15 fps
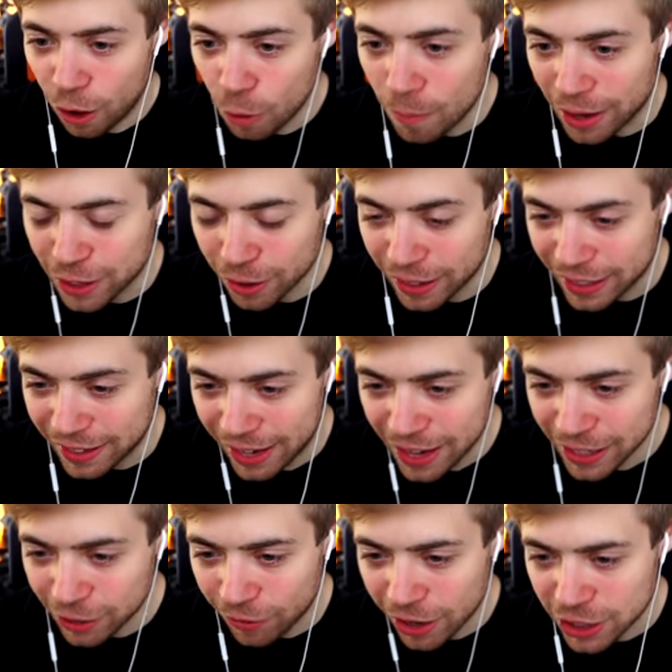Oh my god, there's an
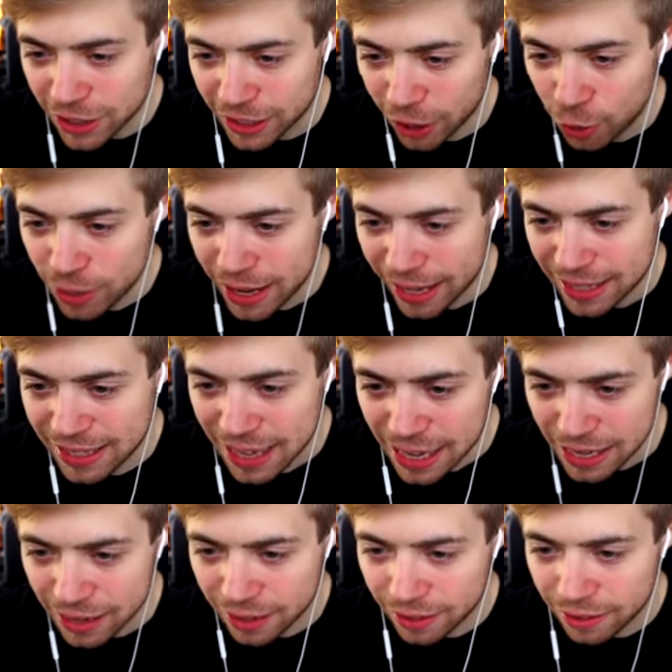Insurrectionist O D S
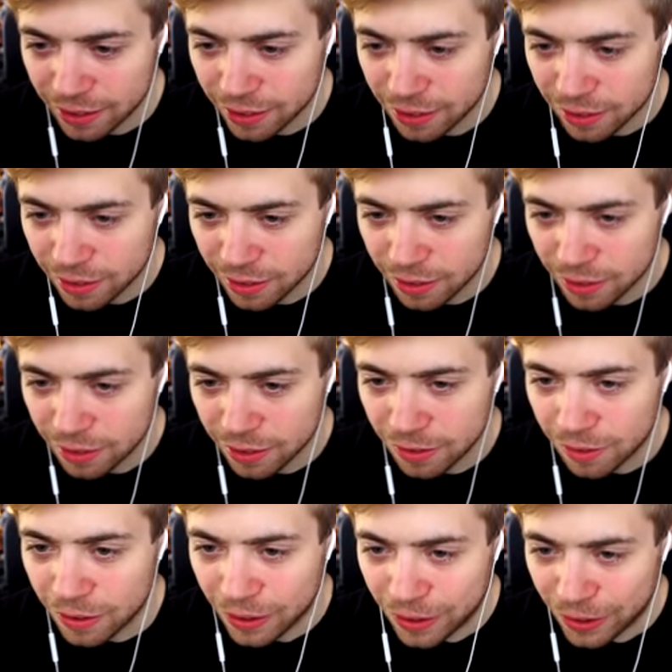T.
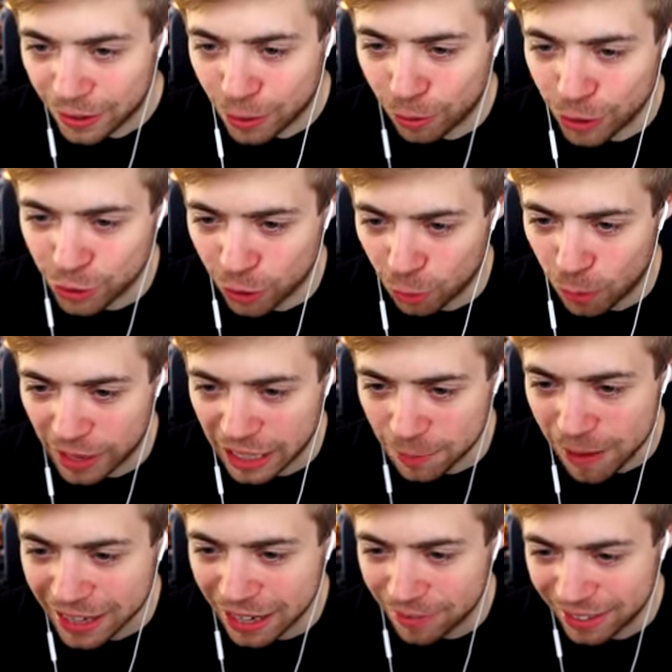Go on, Gerard Way,
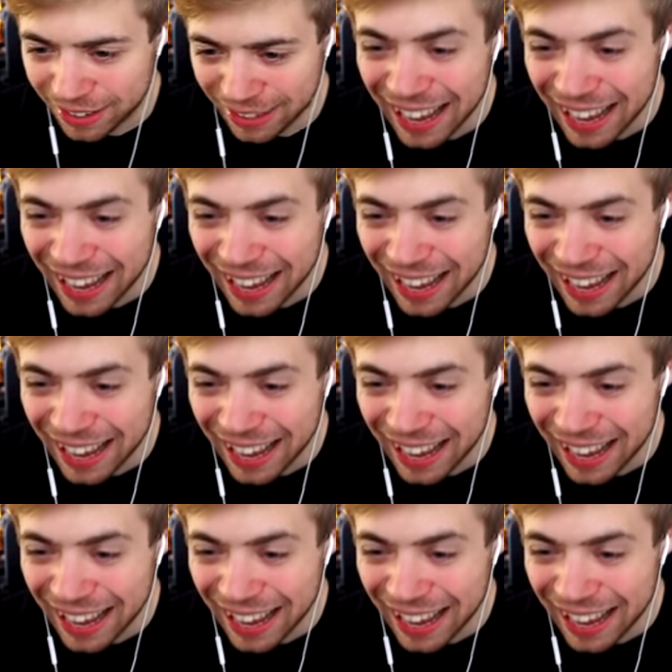smack him.